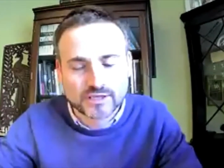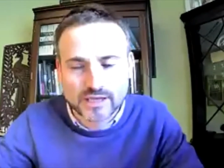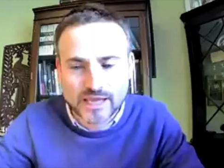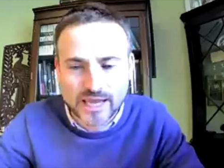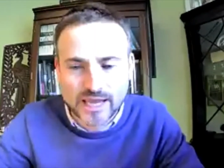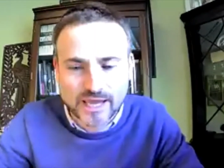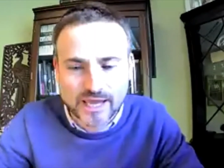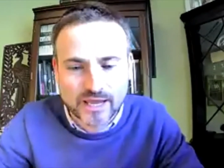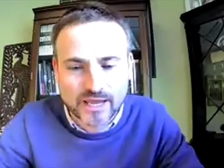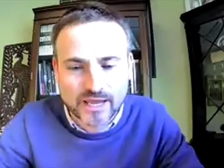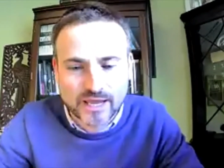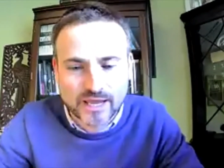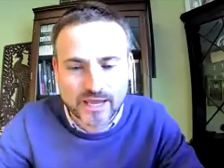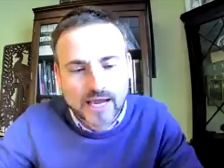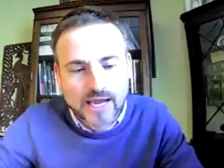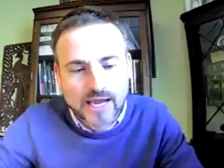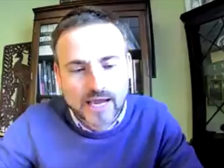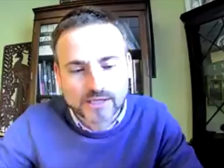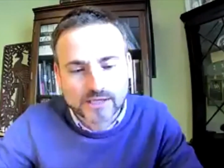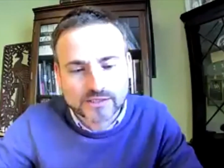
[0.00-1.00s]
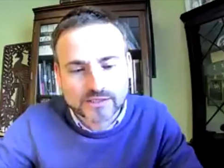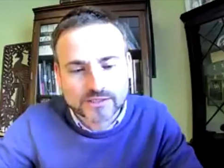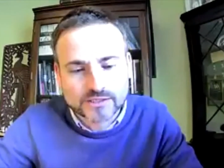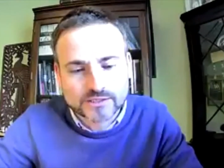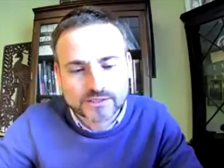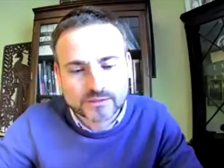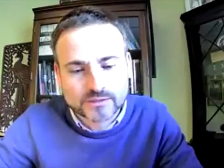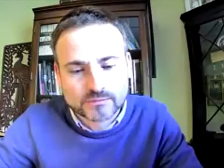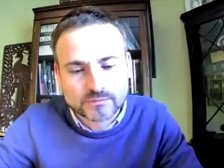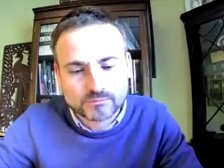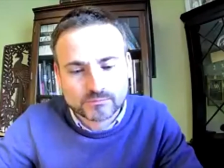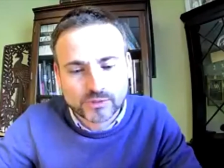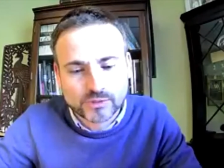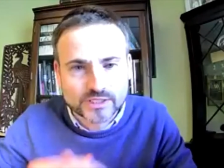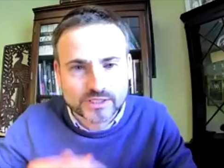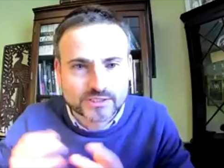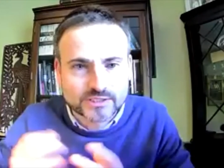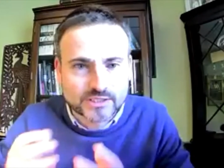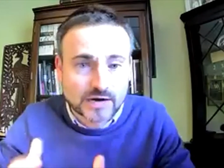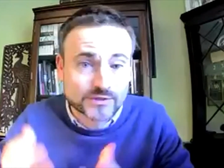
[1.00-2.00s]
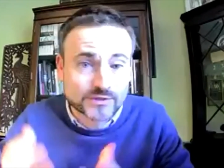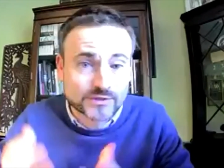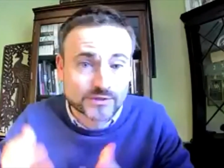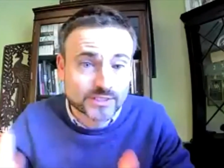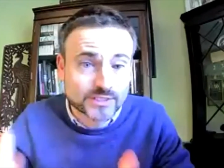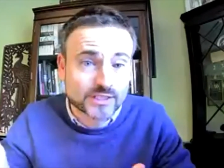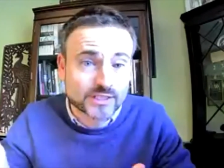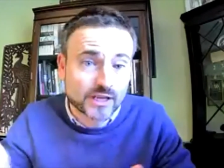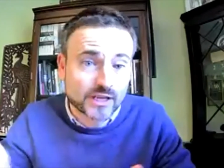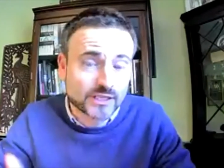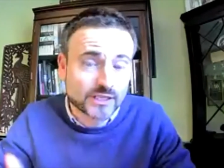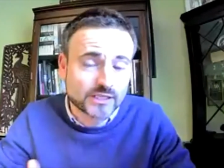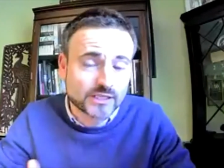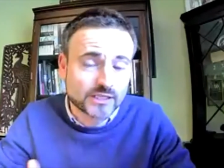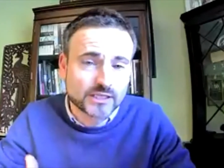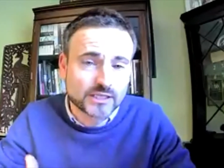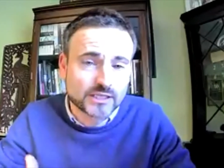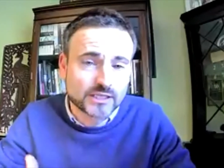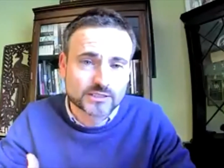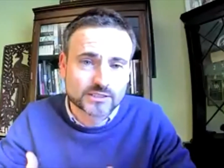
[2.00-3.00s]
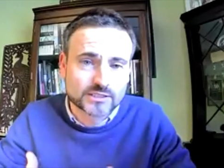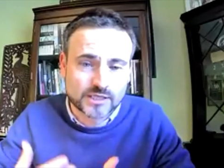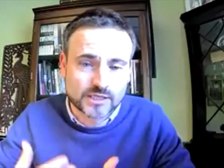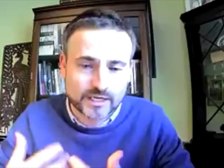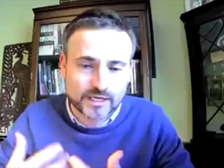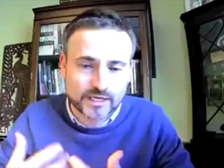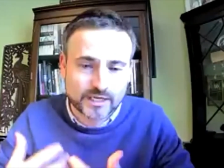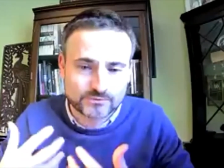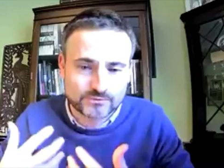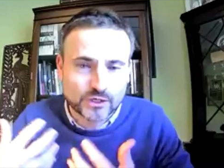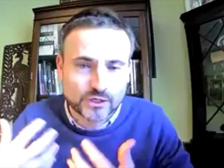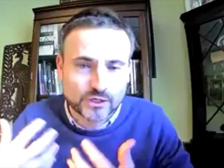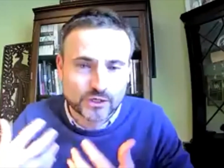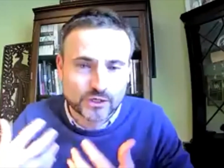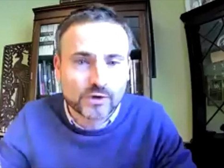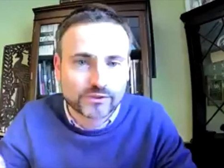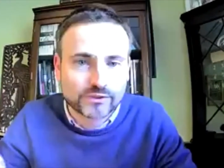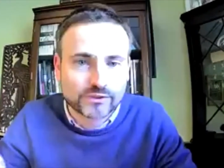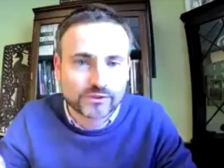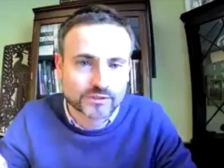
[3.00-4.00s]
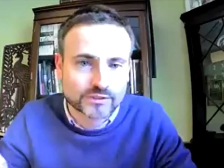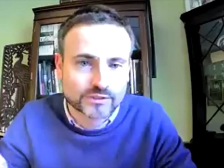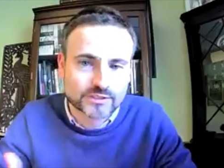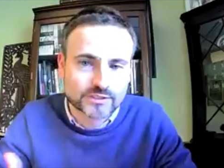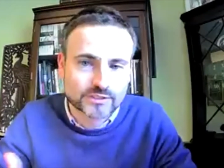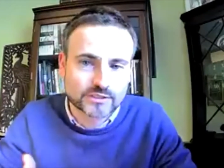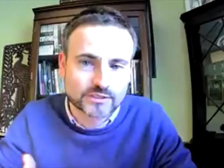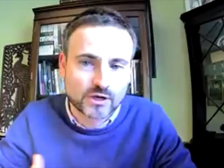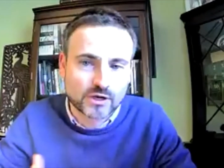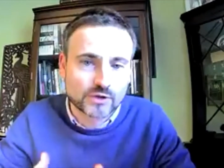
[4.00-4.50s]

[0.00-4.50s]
But it's our society needs to kind of come with us,